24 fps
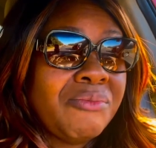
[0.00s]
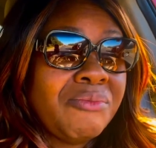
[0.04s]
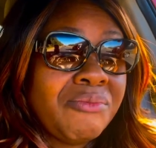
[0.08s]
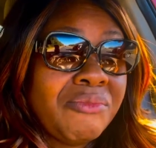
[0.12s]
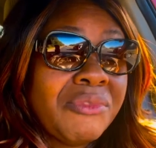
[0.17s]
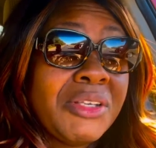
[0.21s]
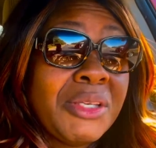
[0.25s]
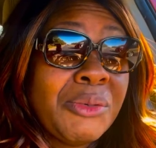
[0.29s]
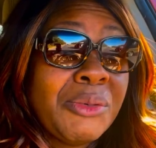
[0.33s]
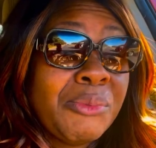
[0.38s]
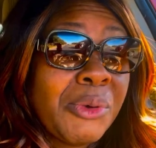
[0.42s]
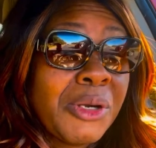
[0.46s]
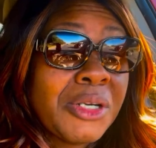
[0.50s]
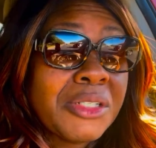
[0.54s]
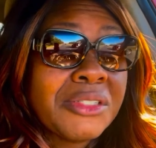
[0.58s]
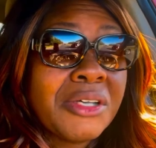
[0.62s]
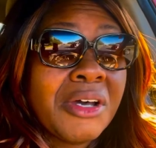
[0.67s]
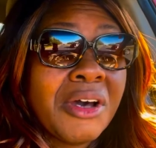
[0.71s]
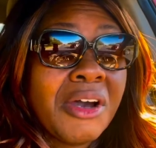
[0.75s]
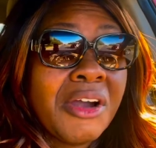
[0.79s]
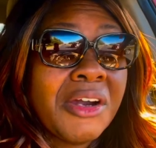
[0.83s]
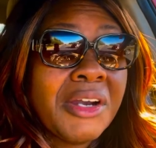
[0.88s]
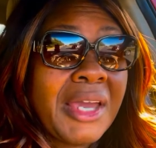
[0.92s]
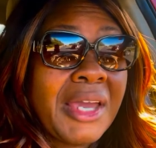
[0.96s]
really worked
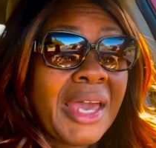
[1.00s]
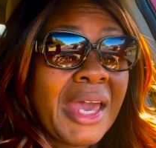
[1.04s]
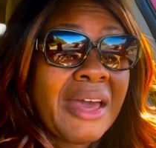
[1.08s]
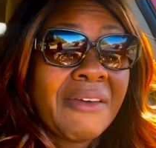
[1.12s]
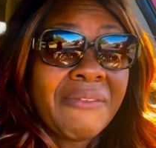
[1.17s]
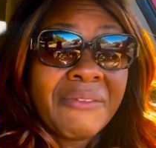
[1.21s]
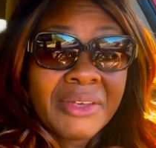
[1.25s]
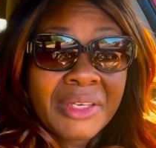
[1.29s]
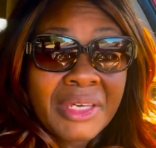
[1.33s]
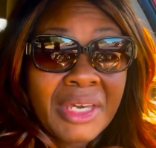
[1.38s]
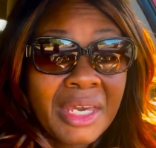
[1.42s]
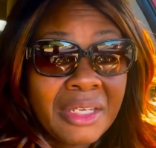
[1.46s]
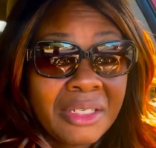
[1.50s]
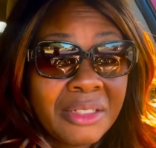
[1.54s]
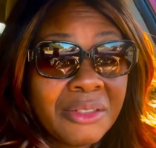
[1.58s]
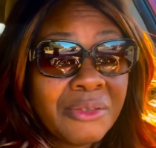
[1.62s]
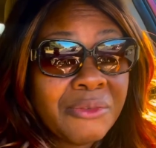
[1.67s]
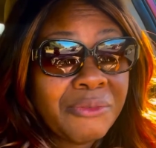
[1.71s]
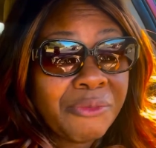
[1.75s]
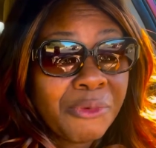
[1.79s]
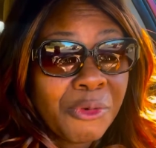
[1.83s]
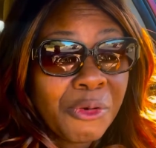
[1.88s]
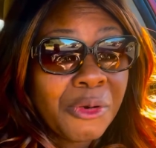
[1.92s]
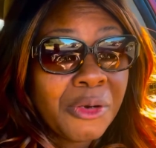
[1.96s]
hard advocating
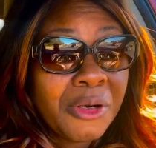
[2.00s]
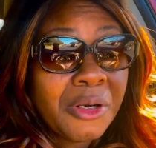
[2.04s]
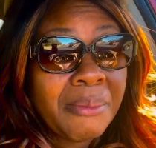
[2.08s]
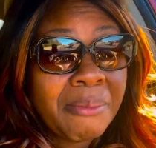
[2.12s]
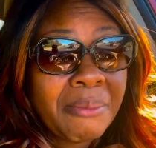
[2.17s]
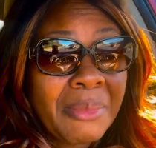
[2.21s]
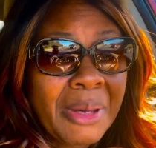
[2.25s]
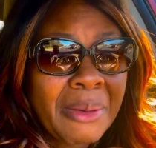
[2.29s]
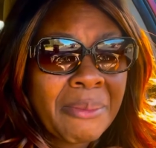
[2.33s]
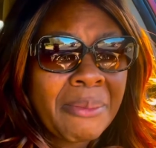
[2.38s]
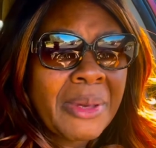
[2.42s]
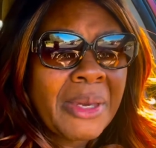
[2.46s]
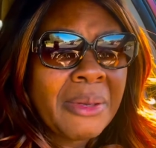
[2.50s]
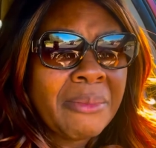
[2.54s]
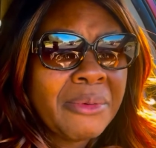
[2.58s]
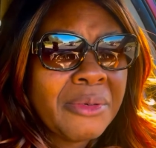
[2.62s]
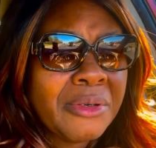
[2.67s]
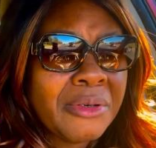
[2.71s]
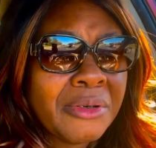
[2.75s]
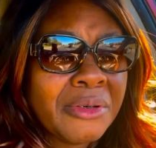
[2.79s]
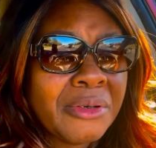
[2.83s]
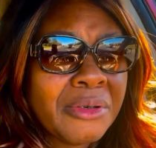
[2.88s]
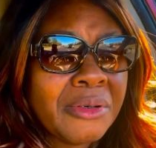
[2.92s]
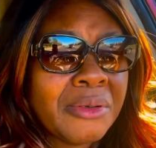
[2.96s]
for my baby
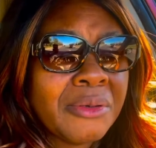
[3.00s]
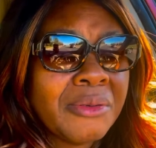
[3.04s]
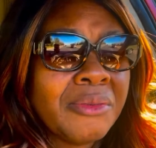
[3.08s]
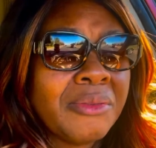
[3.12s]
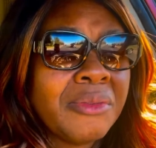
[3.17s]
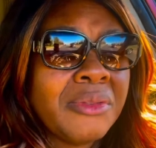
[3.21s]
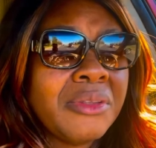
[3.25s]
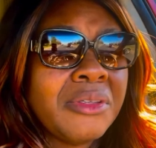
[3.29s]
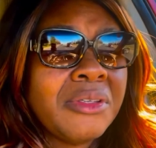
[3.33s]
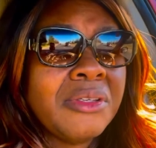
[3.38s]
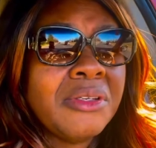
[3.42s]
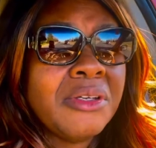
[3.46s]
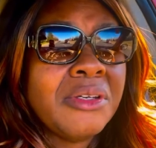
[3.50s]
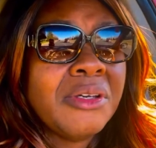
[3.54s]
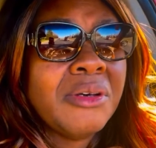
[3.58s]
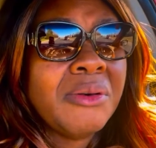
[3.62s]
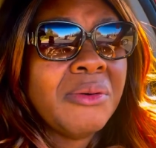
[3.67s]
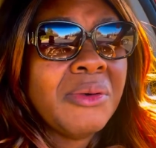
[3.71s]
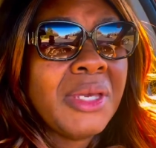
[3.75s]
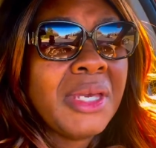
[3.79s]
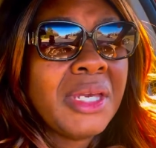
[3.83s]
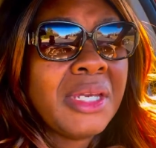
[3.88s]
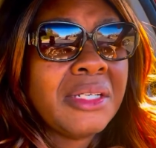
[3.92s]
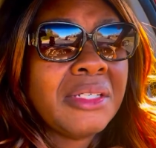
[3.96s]
girl, you know,
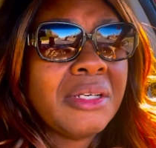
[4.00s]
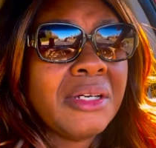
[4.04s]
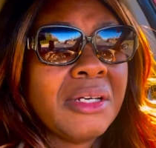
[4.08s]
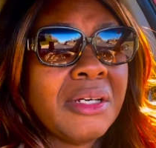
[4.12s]
and